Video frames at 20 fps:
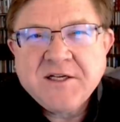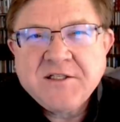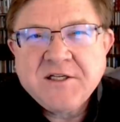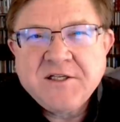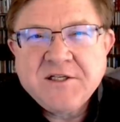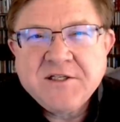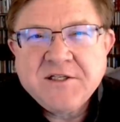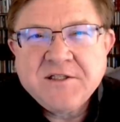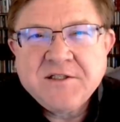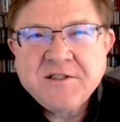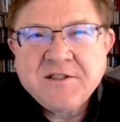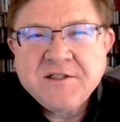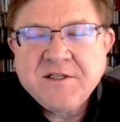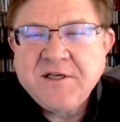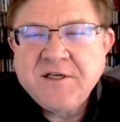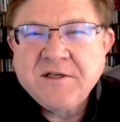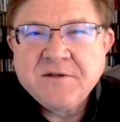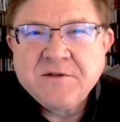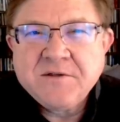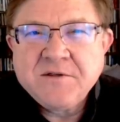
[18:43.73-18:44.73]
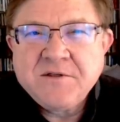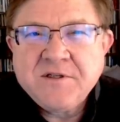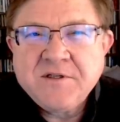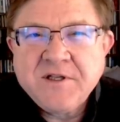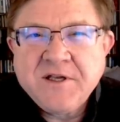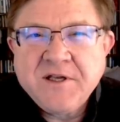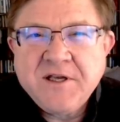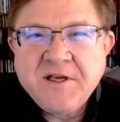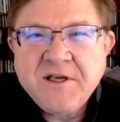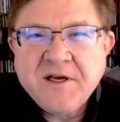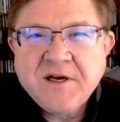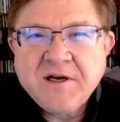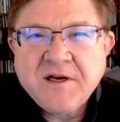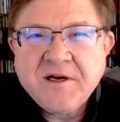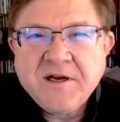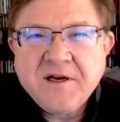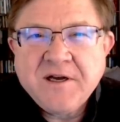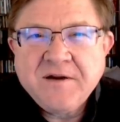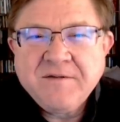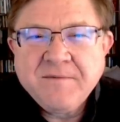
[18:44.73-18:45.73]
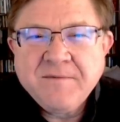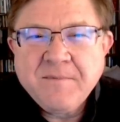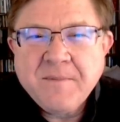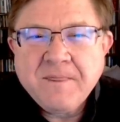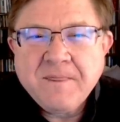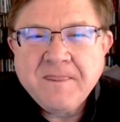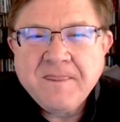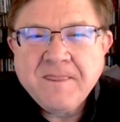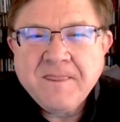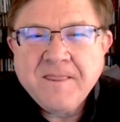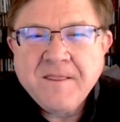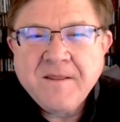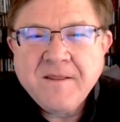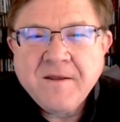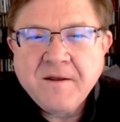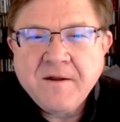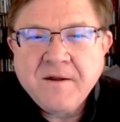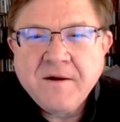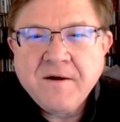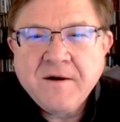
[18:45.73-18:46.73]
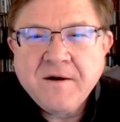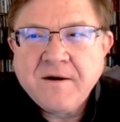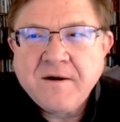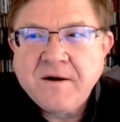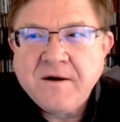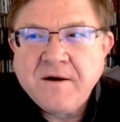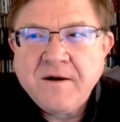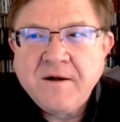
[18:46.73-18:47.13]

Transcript: This person isn't speaking.